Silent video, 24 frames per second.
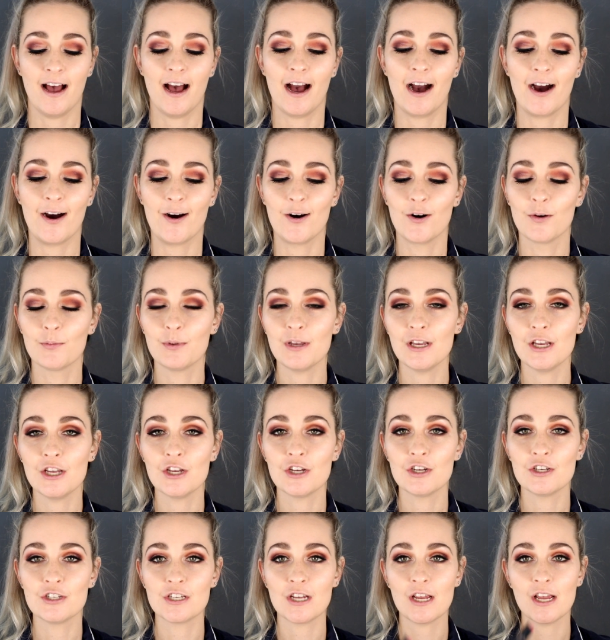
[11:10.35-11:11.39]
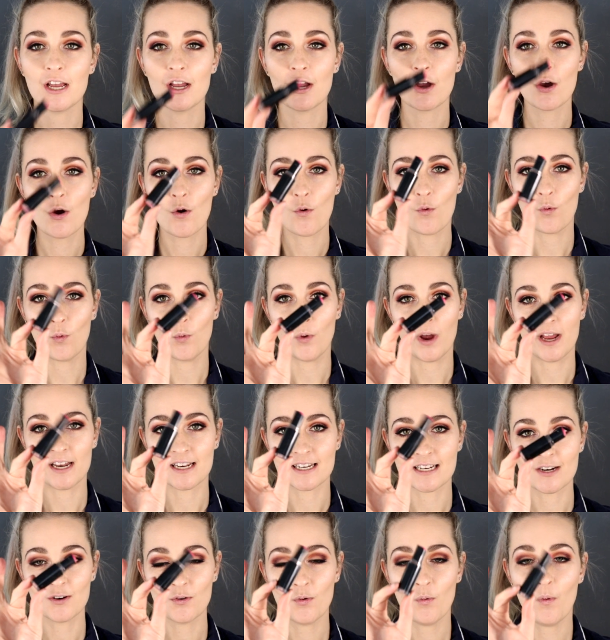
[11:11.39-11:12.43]
I'll be using Wet
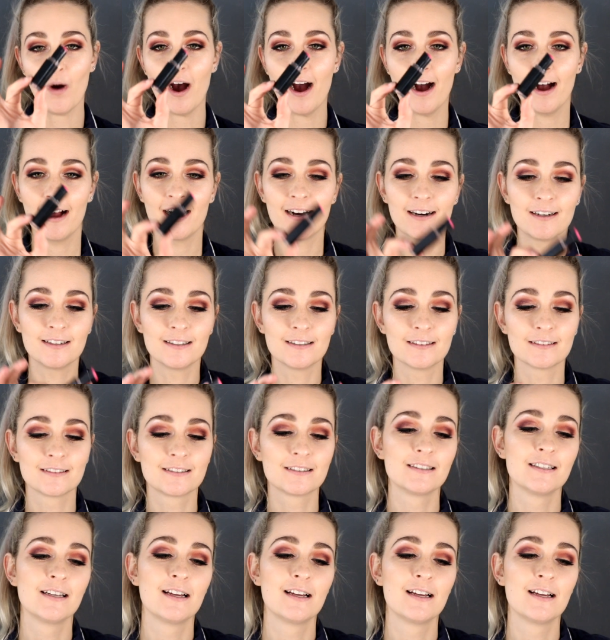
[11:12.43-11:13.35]
n Wild.